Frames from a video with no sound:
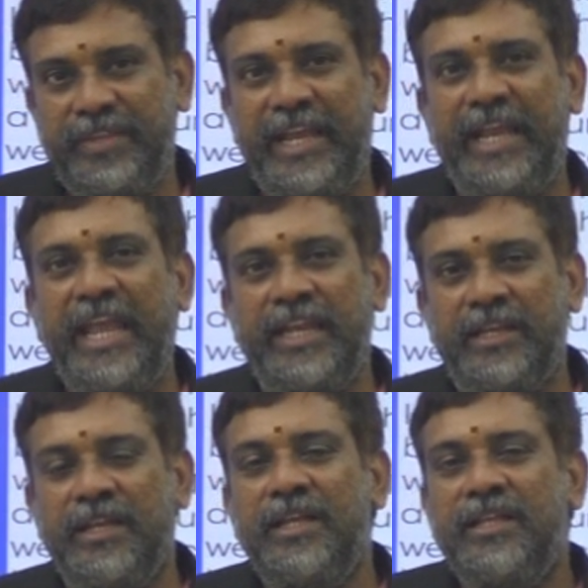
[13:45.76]

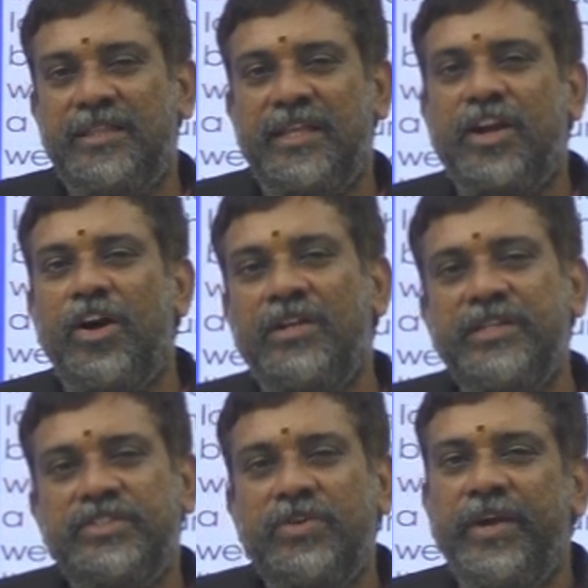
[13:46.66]
again, the
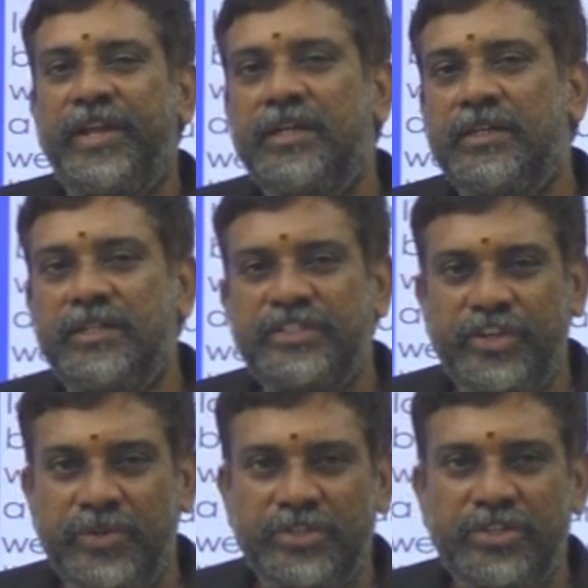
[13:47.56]
college going girls
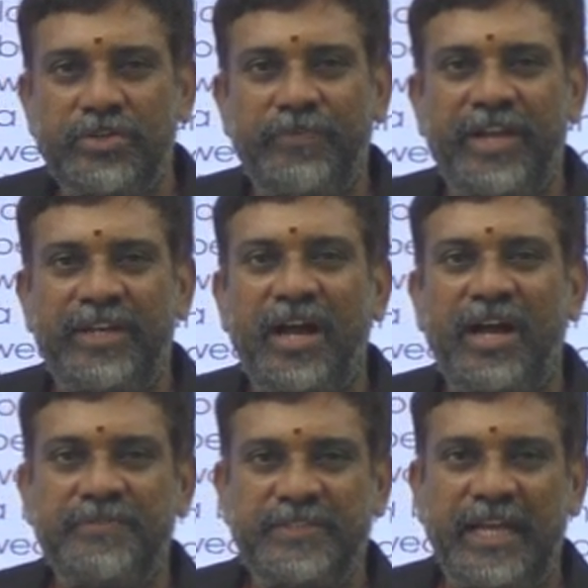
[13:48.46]
used to wear
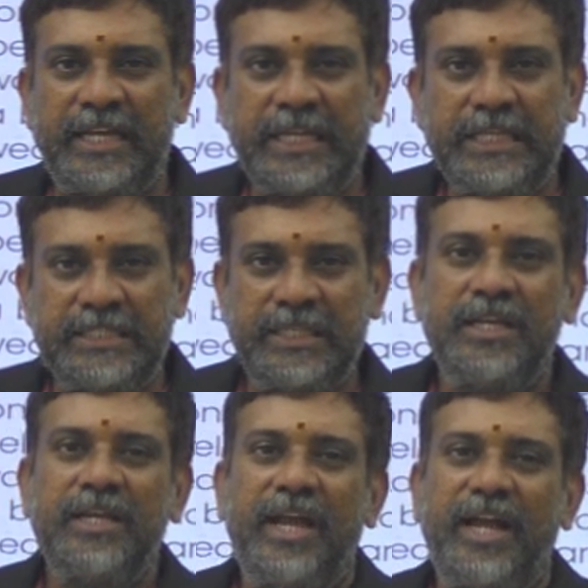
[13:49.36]
half saris,
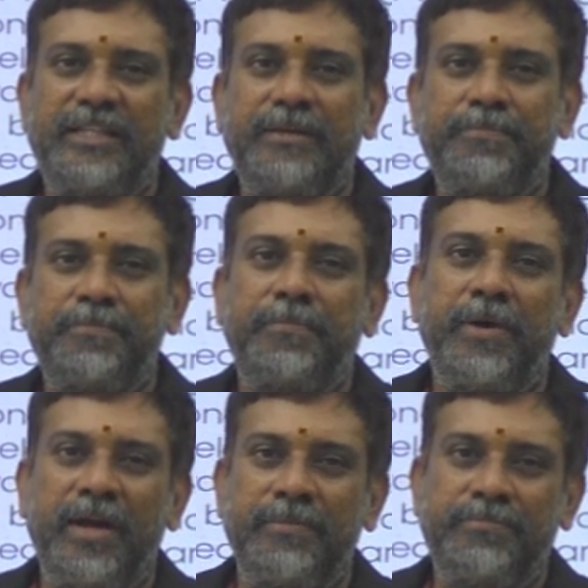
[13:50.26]
and
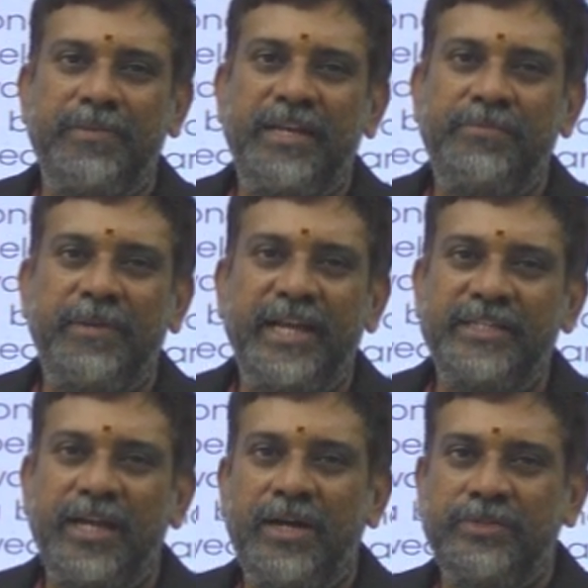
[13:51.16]
the men might
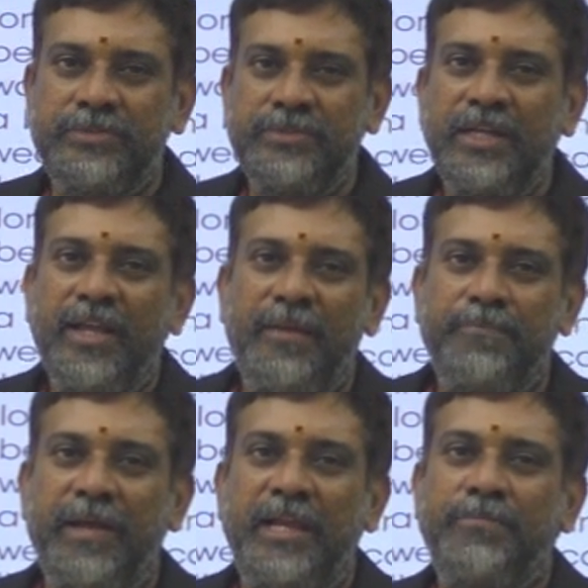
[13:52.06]
have
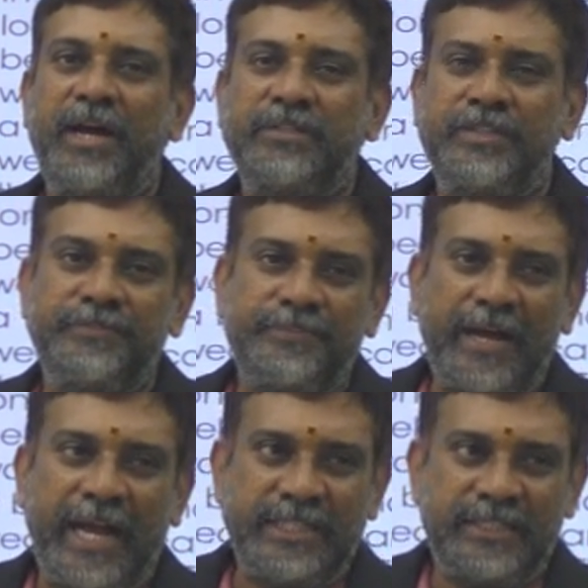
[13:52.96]
bell bottom
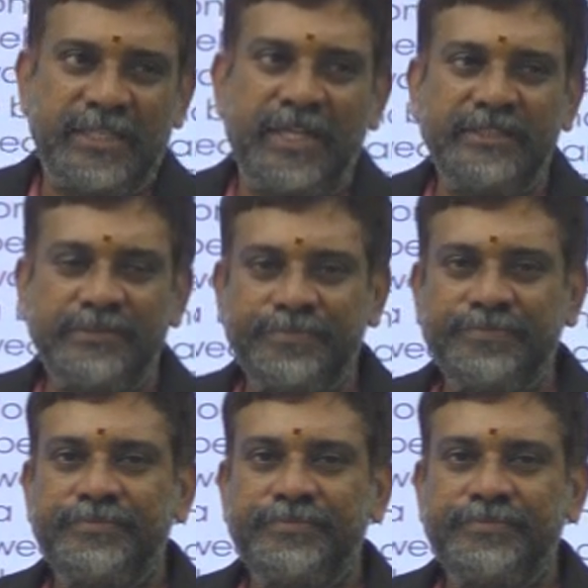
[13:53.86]
pants and